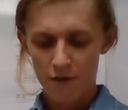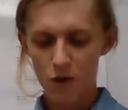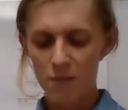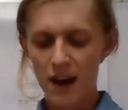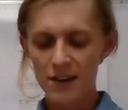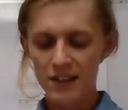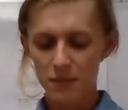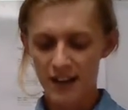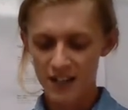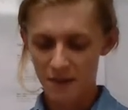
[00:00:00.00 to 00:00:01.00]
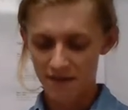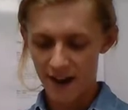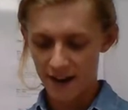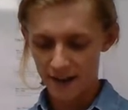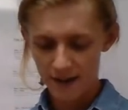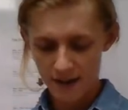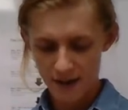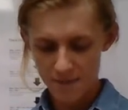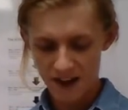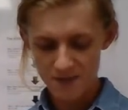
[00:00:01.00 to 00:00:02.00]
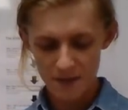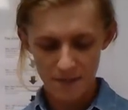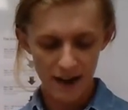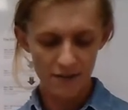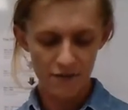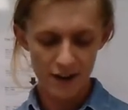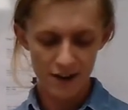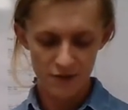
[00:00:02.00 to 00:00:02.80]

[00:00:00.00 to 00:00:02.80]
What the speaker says: For a parenting plan to be valid, it must be made free